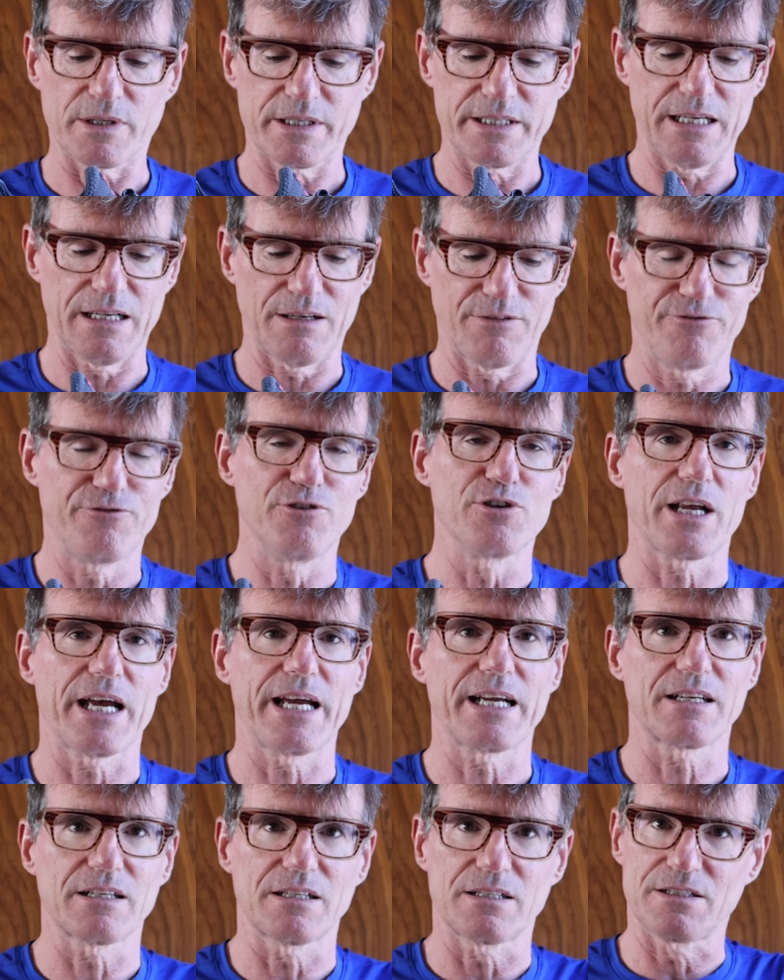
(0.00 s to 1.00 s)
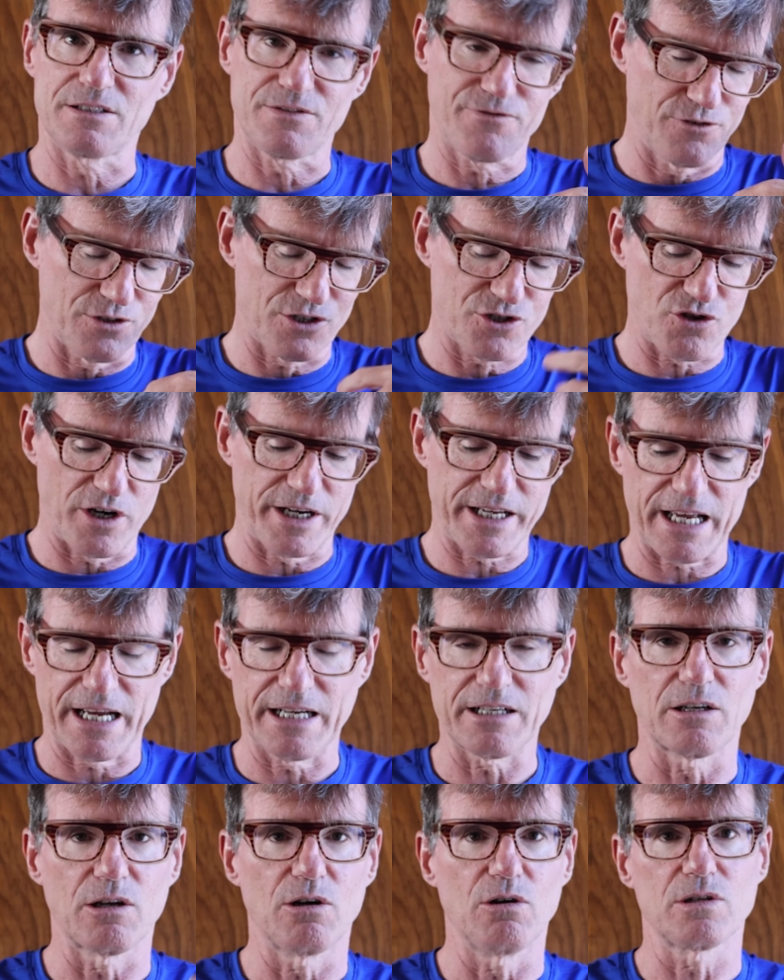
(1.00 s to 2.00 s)
one can tell foot angle, foot strike
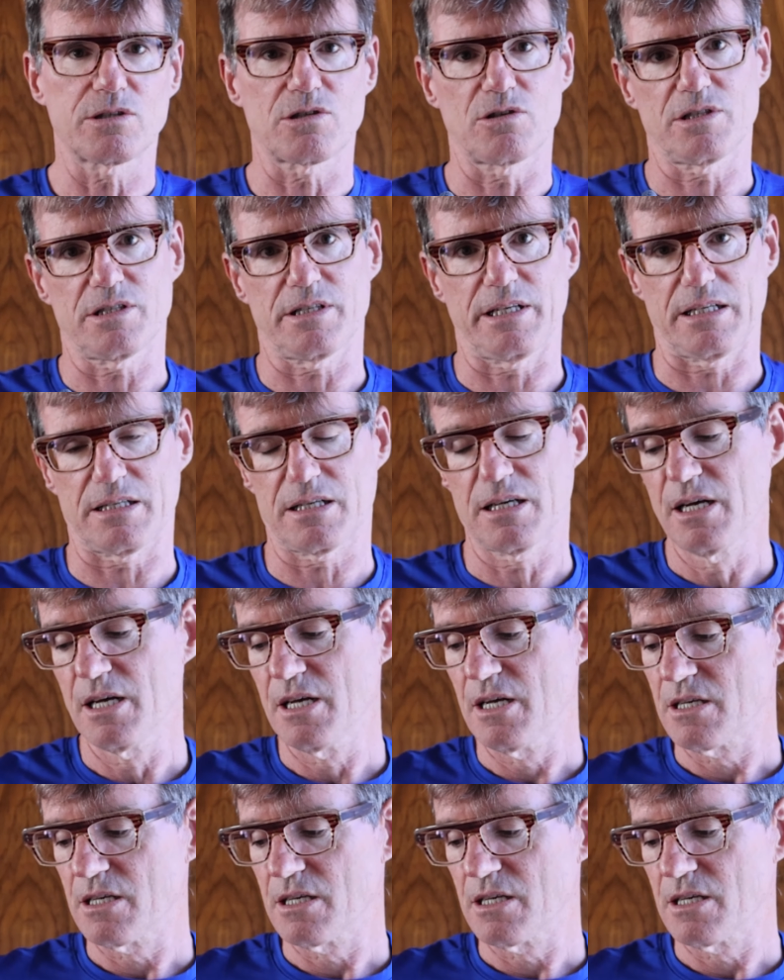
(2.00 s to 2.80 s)
angle, all sorts of things.